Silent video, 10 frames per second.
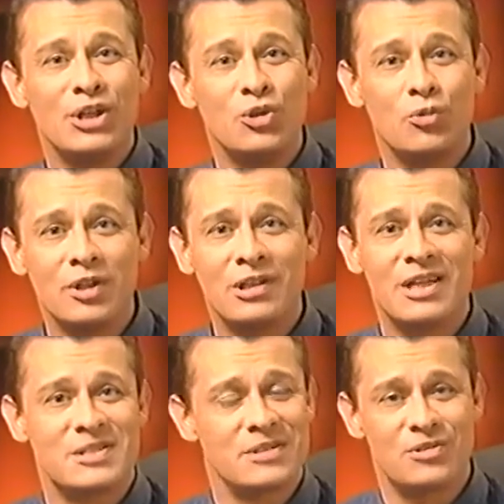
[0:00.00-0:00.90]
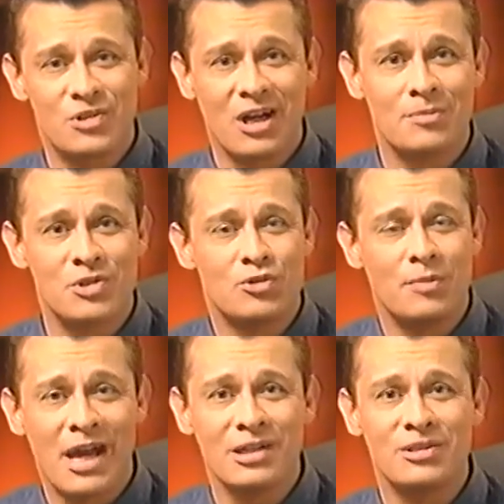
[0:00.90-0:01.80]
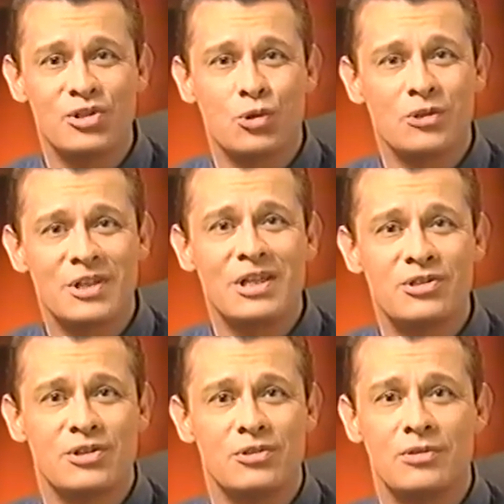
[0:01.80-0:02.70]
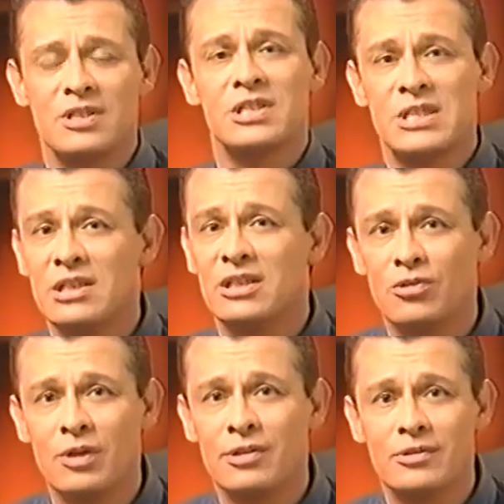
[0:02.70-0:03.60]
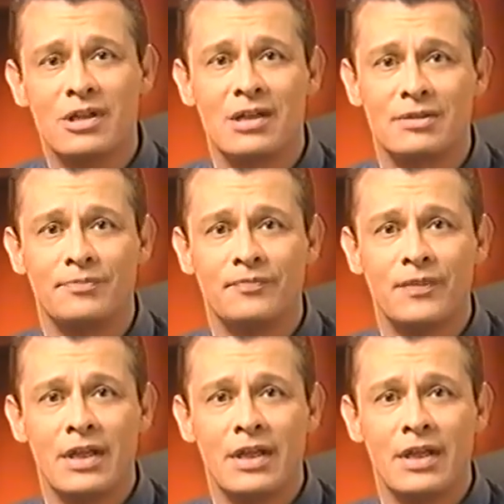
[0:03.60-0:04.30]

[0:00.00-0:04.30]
you'll realize that the job is dramatically shortchanging you and is stealing away your time.